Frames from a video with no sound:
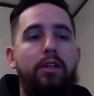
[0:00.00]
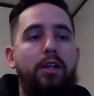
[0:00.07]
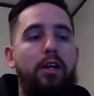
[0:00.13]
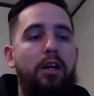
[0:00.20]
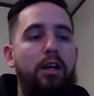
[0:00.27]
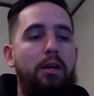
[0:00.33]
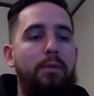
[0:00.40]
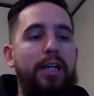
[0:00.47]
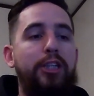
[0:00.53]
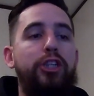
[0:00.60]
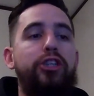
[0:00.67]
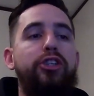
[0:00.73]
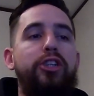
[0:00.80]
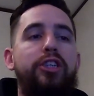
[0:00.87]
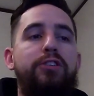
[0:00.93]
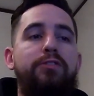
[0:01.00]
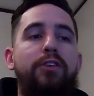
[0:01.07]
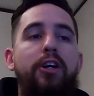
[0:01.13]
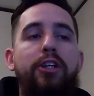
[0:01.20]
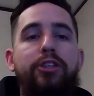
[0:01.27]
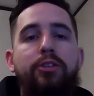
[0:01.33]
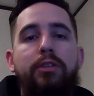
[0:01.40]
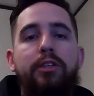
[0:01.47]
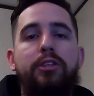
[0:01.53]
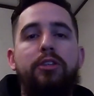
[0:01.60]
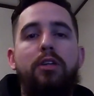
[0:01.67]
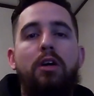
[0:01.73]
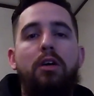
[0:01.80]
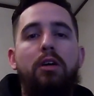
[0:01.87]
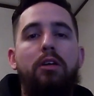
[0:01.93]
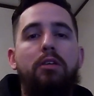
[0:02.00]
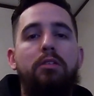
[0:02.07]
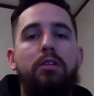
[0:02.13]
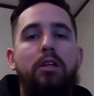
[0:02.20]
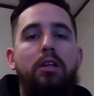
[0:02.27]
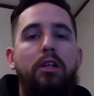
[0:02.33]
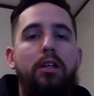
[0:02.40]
It just looks fun to install.